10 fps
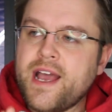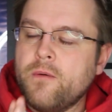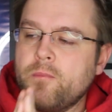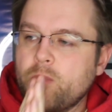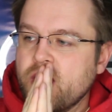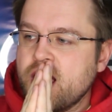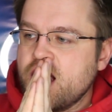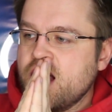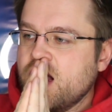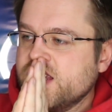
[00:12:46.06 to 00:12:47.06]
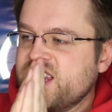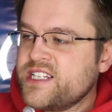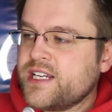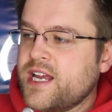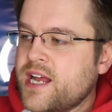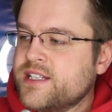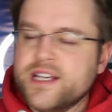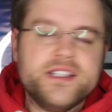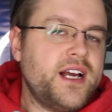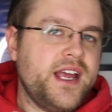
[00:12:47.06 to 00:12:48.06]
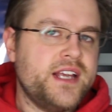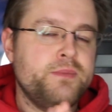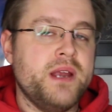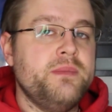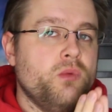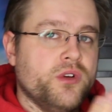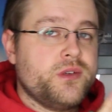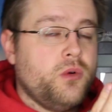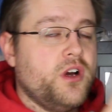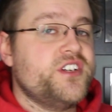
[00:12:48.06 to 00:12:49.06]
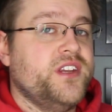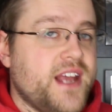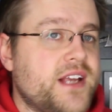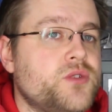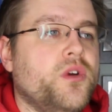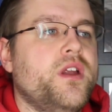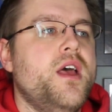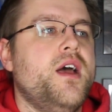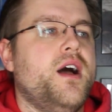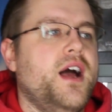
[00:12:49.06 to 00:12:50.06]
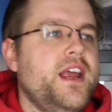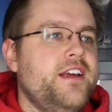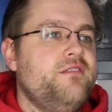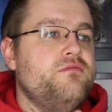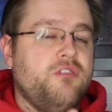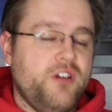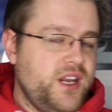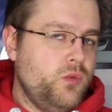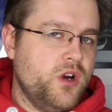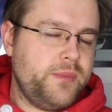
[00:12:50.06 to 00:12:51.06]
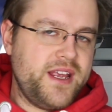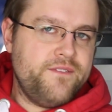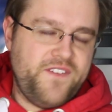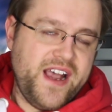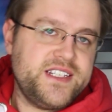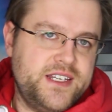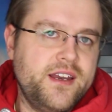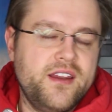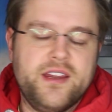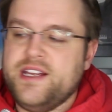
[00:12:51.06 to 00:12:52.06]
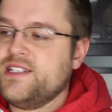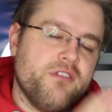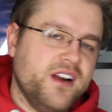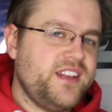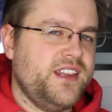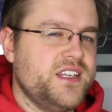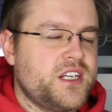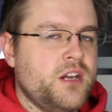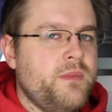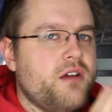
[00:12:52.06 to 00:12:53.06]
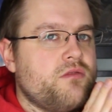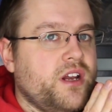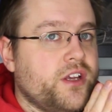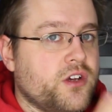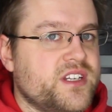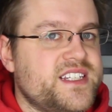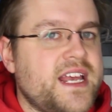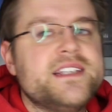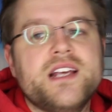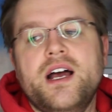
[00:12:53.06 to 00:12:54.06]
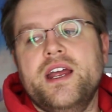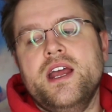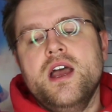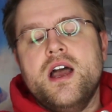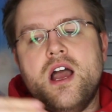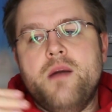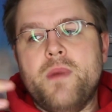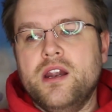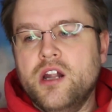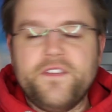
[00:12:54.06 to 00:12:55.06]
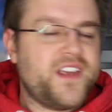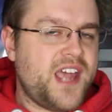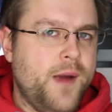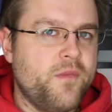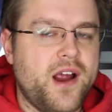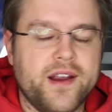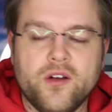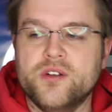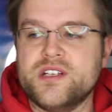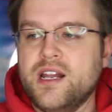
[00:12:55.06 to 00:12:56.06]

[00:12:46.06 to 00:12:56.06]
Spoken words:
Now, this Sentai has made me want to watch the next one. I really want to be invested in this. I really think this is going to be a really good Sentai. I love the camera angles.